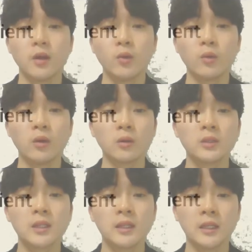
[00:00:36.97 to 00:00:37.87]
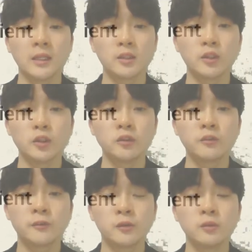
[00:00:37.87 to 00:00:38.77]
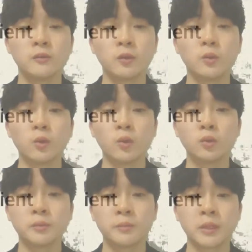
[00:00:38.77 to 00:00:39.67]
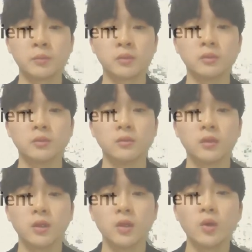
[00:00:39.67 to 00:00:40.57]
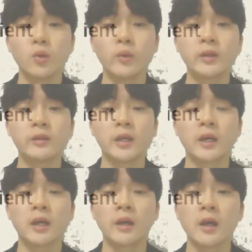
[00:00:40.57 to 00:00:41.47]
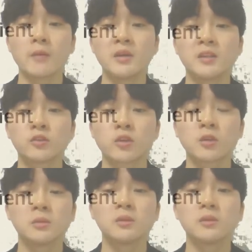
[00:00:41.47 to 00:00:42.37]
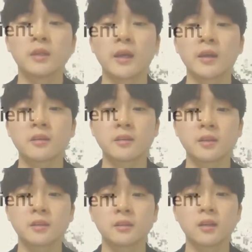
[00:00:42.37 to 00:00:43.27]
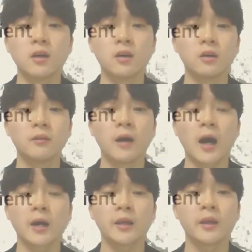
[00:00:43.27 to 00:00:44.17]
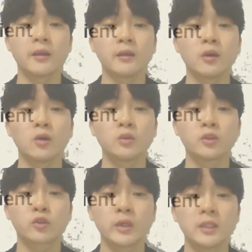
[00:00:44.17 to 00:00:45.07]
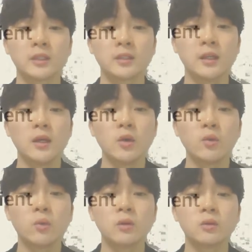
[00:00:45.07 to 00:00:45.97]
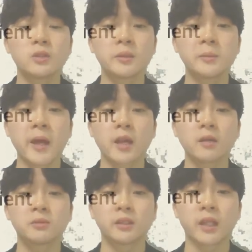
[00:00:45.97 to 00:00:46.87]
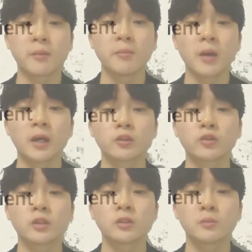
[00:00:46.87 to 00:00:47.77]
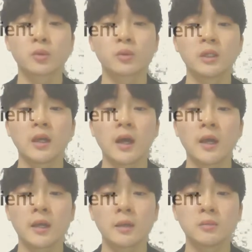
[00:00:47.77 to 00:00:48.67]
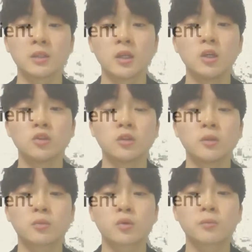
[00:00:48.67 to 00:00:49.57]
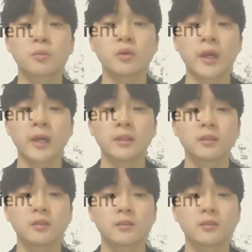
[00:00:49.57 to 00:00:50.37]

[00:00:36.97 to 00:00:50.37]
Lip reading: WorldOjet is useful for old people. When they are having trouble getting things of high and low streets, WorldOjet helps them by transporting items to the proper height.